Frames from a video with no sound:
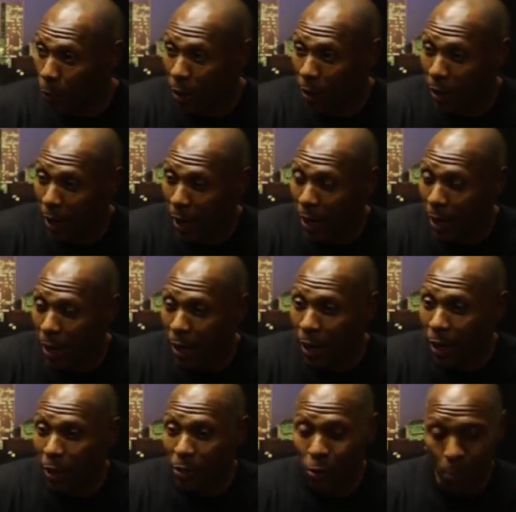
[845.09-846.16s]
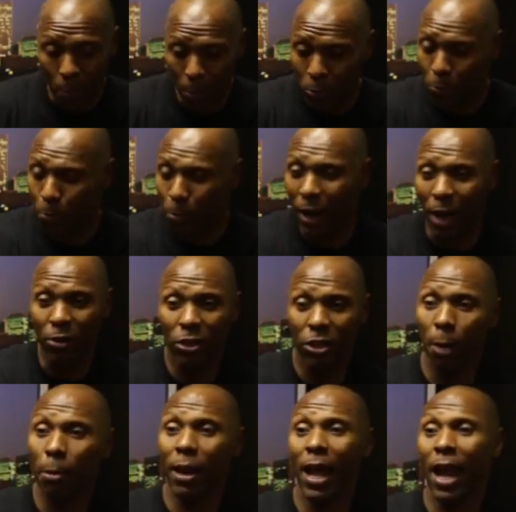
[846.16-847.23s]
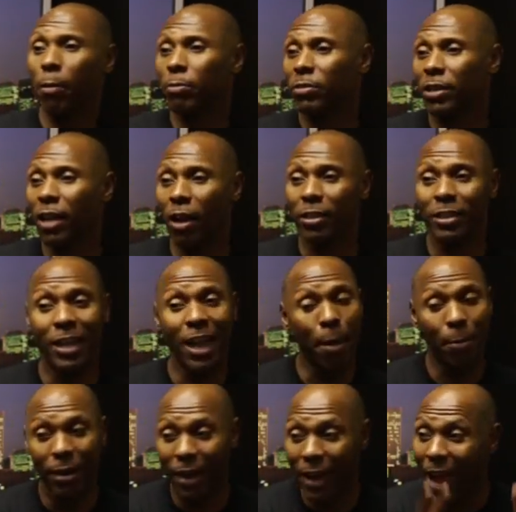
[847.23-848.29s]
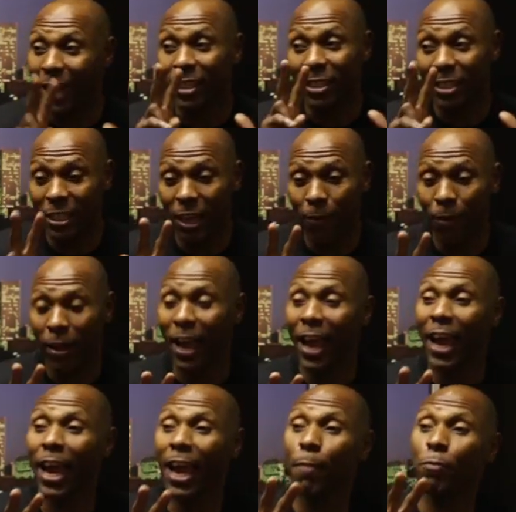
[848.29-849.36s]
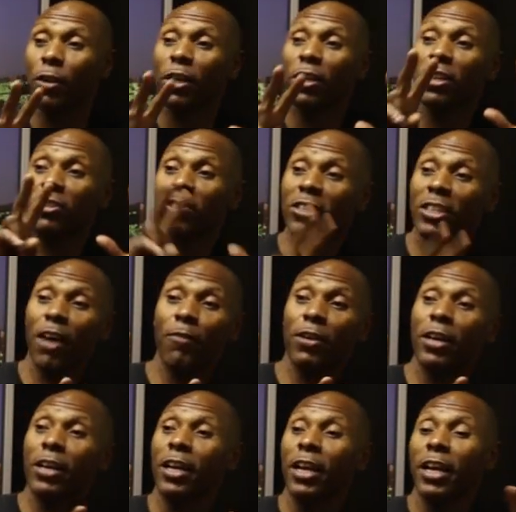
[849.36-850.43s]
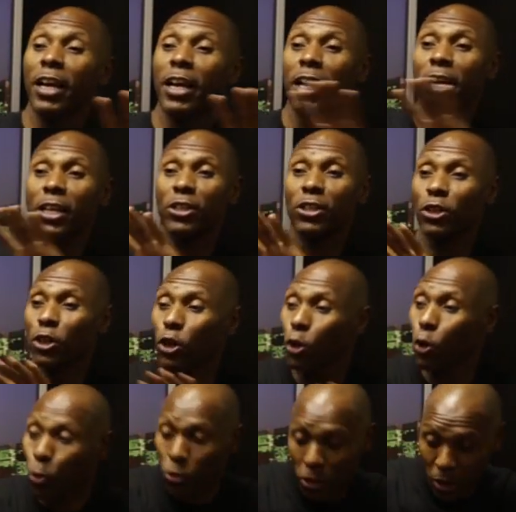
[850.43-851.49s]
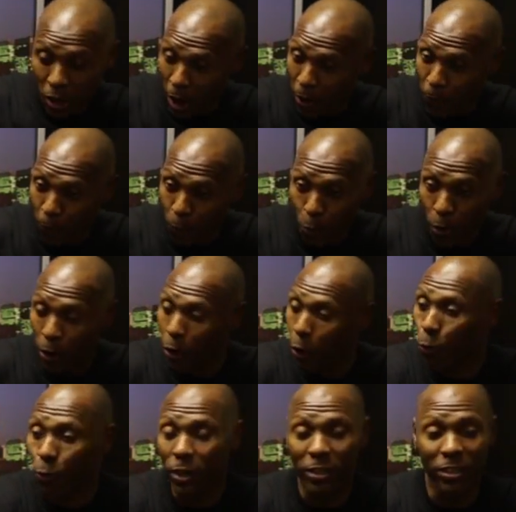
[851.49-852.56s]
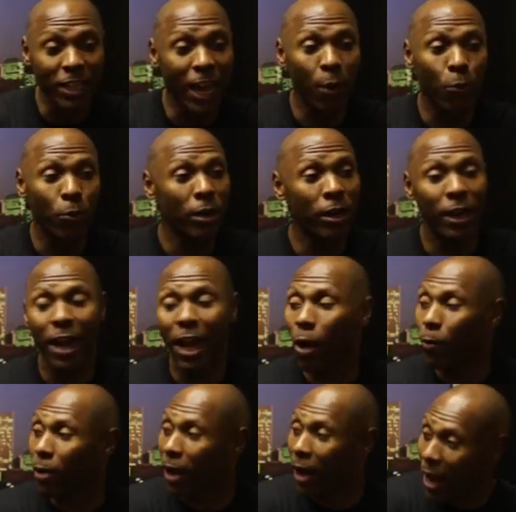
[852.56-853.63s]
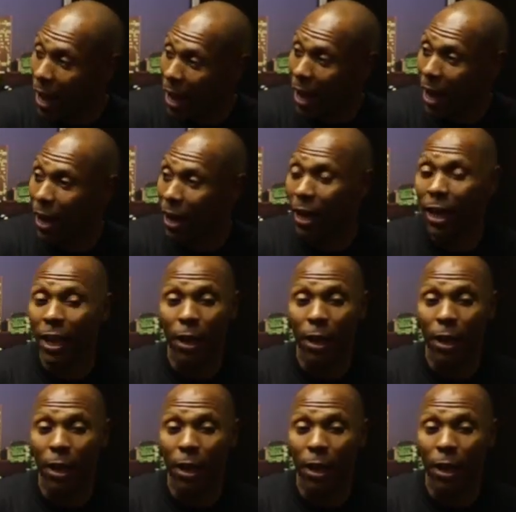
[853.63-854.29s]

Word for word: one day. So people put out double albums all the time, right, but not right. seven. seven. And the seven is new stuff with no recite, with none I already had